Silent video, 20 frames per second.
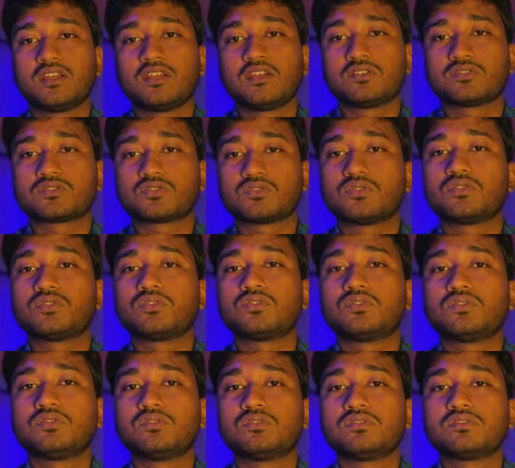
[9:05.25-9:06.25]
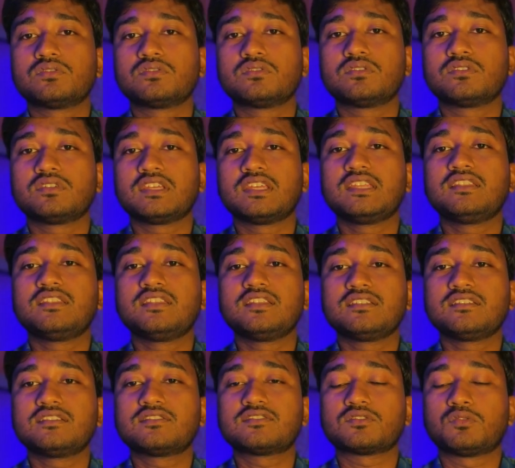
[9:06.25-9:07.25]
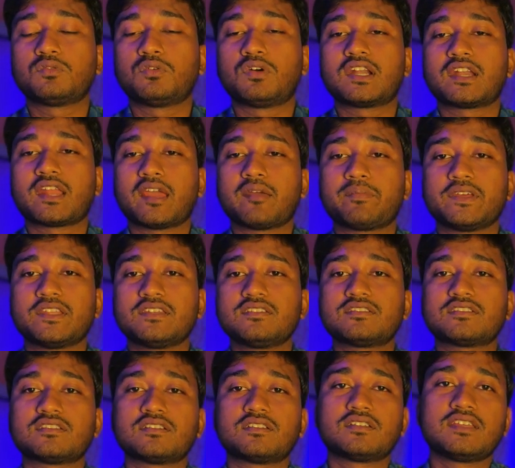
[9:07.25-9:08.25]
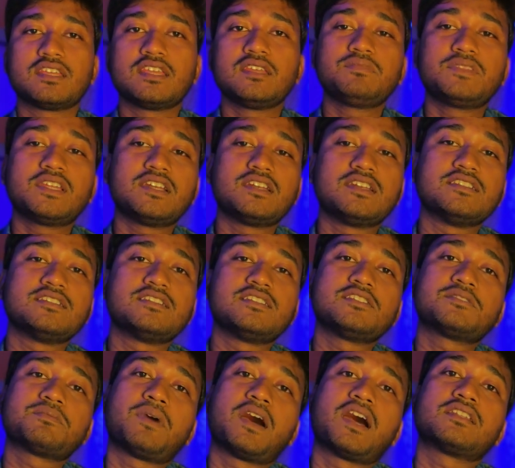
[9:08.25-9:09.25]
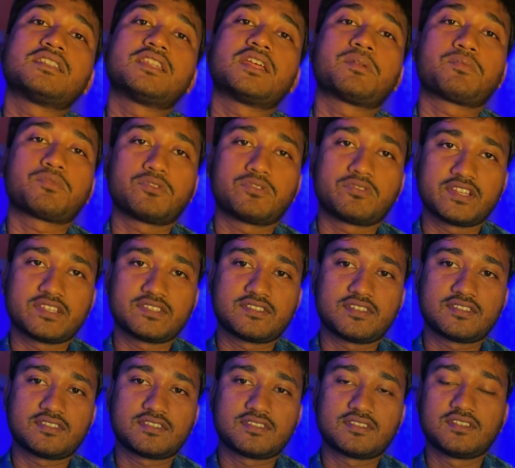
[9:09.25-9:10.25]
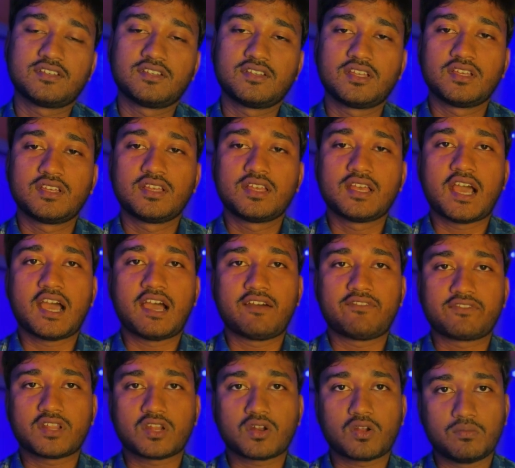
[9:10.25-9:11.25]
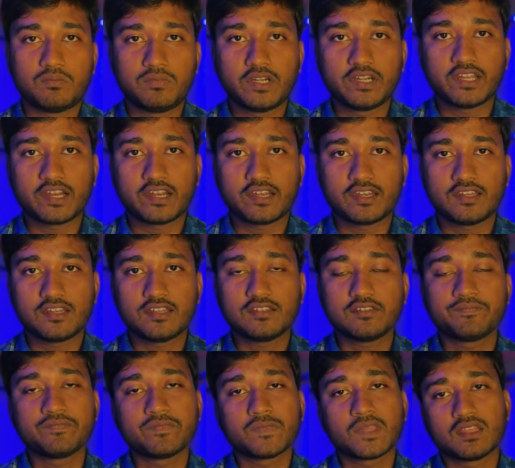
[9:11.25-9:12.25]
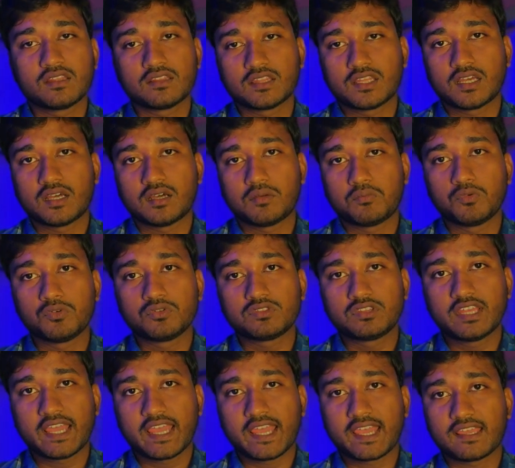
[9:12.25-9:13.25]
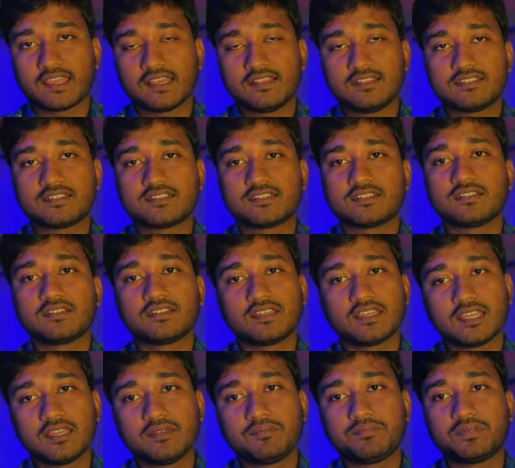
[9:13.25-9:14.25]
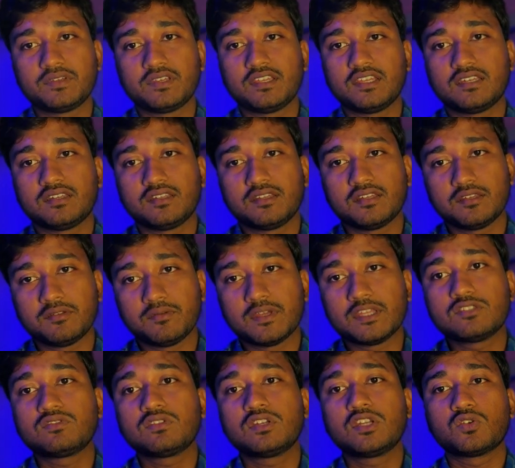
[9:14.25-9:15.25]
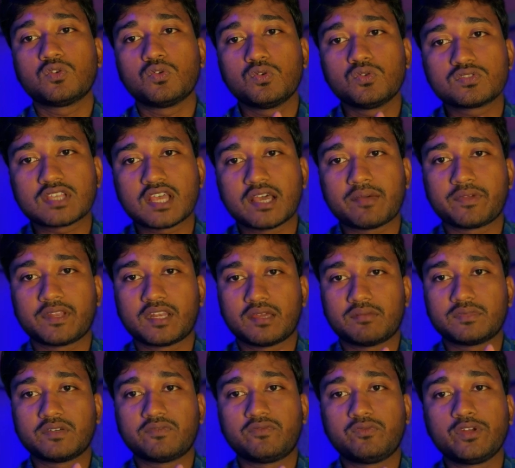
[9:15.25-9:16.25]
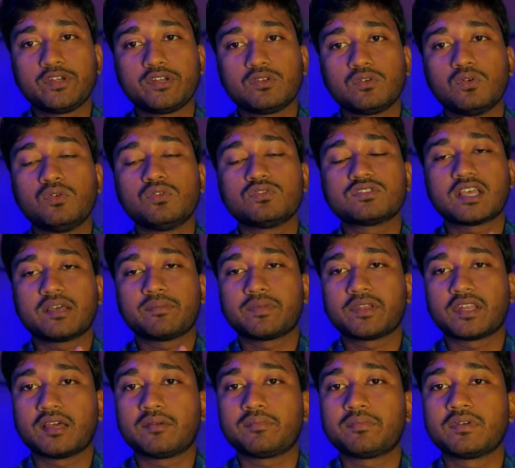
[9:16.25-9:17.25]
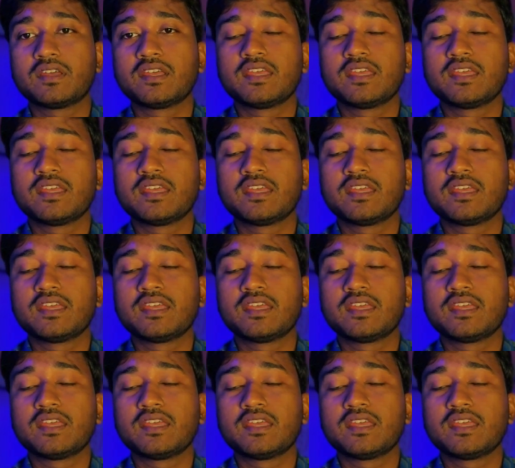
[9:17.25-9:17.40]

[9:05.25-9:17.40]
So in this, what happens if the disease further progresses after obliterating both the angles? If it eventually goes up and up, the fluid goes up and up,